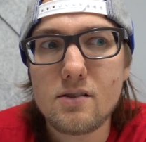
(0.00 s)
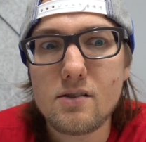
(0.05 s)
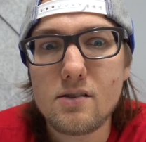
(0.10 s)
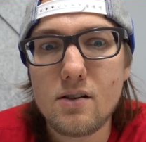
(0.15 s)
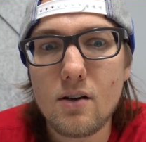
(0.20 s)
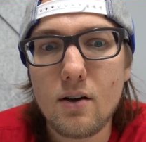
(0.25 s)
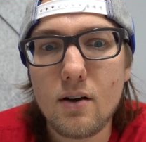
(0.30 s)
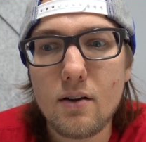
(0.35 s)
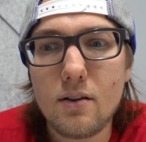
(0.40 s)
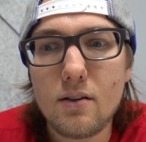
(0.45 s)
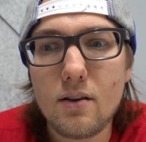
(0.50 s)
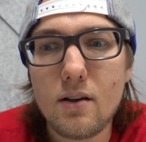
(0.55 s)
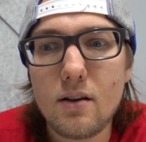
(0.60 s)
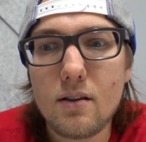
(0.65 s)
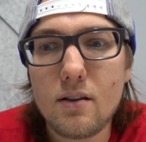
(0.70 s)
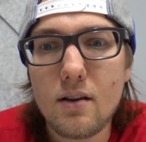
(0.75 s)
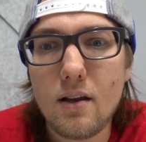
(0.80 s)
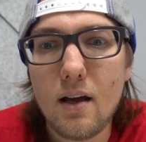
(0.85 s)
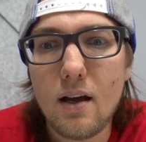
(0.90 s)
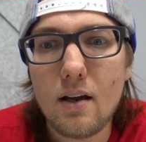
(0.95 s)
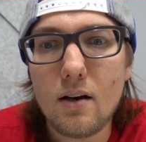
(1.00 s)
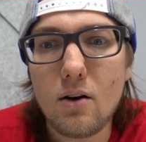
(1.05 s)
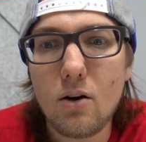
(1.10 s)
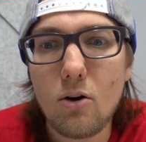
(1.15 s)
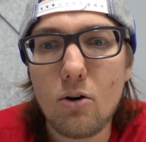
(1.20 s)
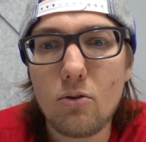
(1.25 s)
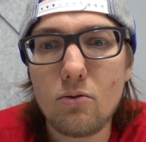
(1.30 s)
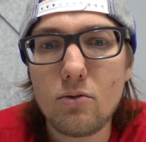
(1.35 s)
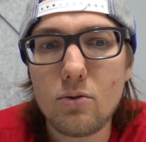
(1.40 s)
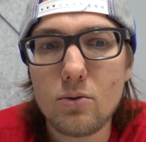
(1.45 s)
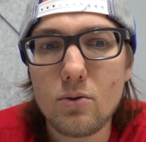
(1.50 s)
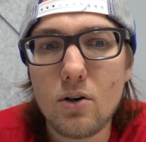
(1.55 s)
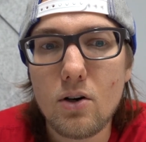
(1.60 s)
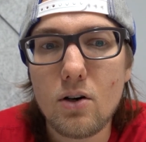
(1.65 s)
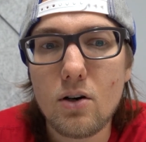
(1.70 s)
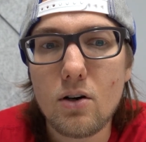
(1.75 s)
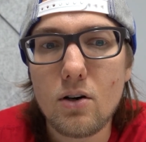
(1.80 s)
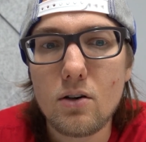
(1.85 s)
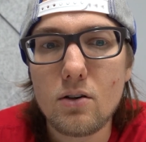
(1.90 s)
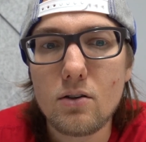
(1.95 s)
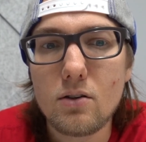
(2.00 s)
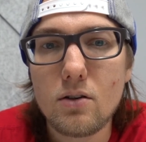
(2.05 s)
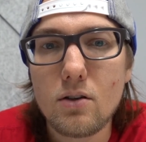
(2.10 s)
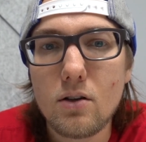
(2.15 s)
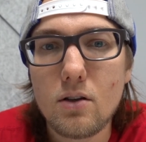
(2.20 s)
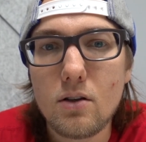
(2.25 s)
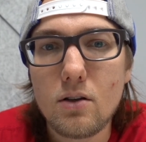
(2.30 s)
So I think that overall,